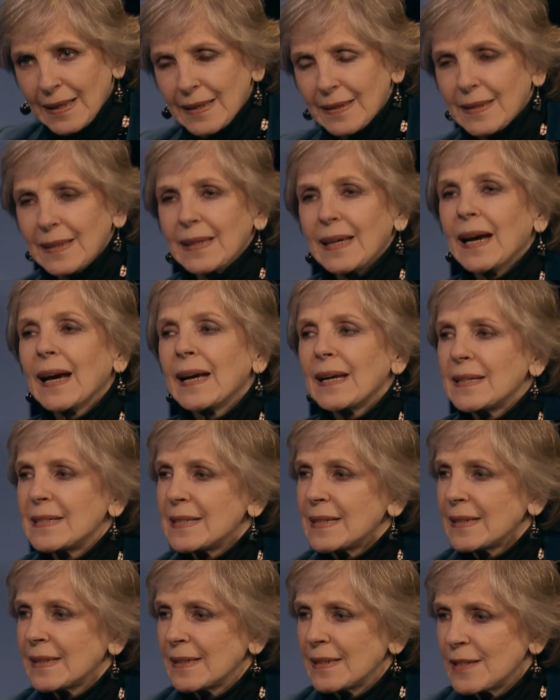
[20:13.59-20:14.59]
And the
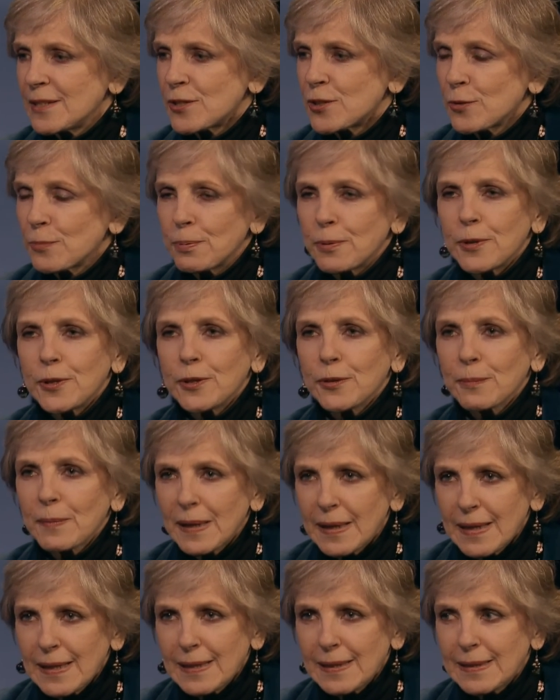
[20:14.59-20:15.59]
idea is you put your
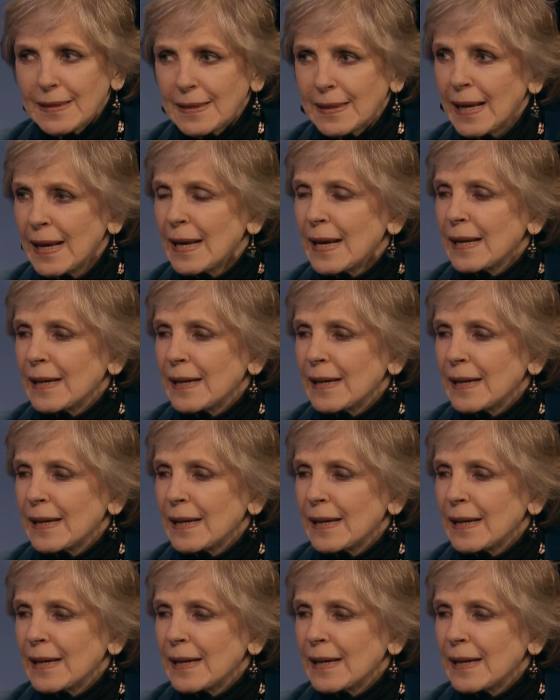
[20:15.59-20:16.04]
money in,